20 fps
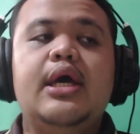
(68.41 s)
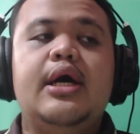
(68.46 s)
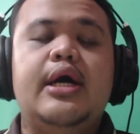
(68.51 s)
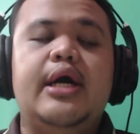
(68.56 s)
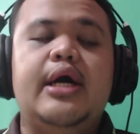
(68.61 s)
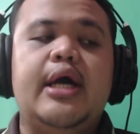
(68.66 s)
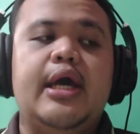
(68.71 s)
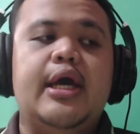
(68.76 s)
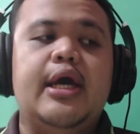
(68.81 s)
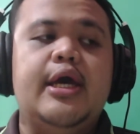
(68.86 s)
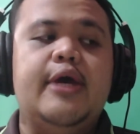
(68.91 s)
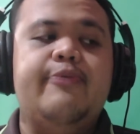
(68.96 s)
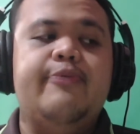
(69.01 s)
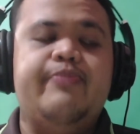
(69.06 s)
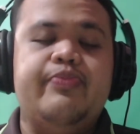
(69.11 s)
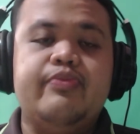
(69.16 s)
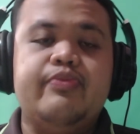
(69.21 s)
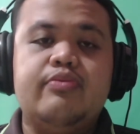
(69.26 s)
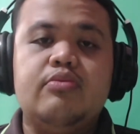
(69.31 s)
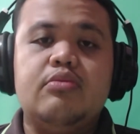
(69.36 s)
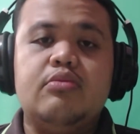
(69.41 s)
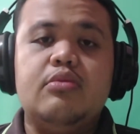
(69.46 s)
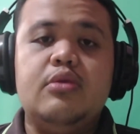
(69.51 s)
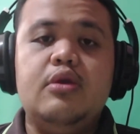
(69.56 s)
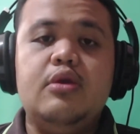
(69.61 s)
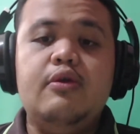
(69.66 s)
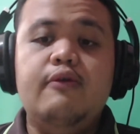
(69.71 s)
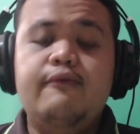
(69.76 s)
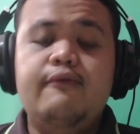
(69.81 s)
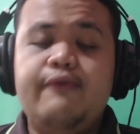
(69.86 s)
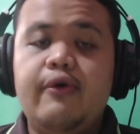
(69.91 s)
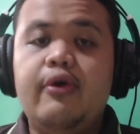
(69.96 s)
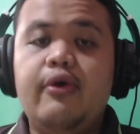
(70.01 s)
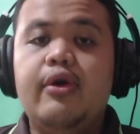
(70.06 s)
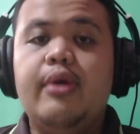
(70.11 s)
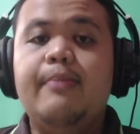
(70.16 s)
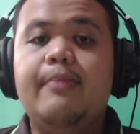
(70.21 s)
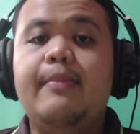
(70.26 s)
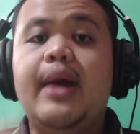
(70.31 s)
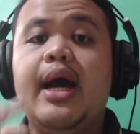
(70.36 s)
and for
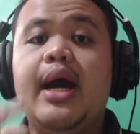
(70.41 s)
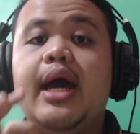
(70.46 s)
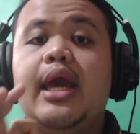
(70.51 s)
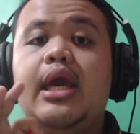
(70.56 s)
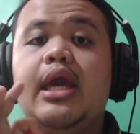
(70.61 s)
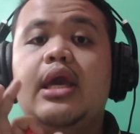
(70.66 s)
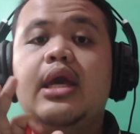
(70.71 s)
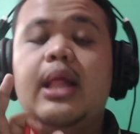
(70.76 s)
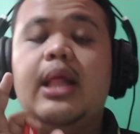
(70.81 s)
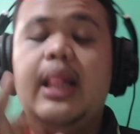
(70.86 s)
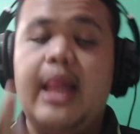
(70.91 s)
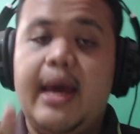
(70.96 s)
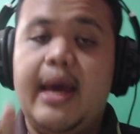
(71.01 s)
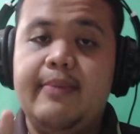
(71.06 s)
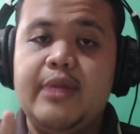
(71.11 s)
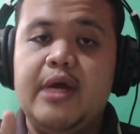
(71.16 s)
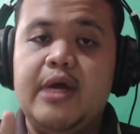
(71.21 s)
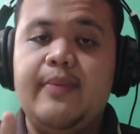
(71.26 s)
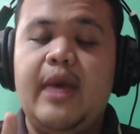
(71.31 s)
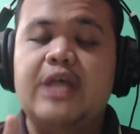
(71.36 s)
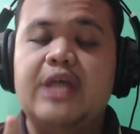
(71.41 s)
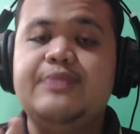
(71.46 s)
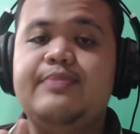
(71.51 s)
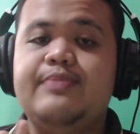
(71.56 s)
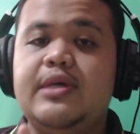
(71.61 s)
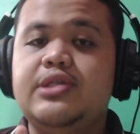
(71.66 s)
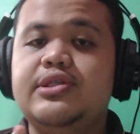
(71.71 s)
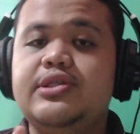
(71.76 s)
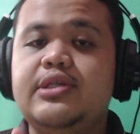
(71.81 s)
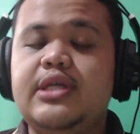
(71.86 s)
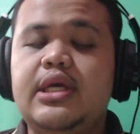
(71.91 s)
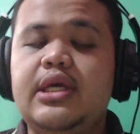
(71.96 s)
my laptop especially.